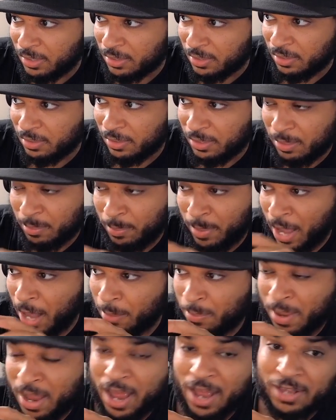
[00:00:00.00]
It's a
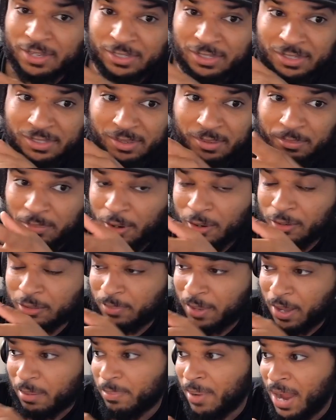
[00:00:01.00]
bad pass because the
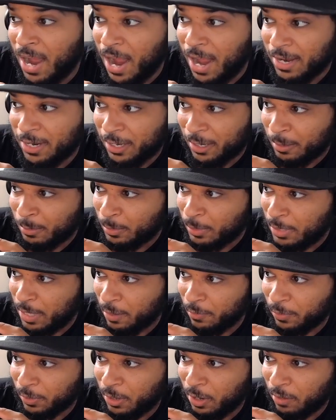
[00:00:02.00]
ball's like behind him.
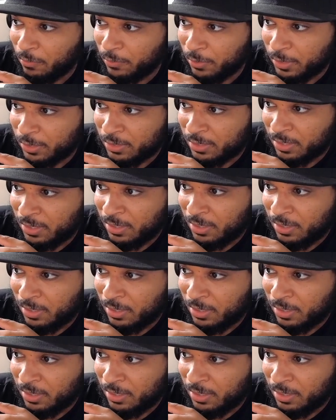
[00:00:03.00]
Then he recovers,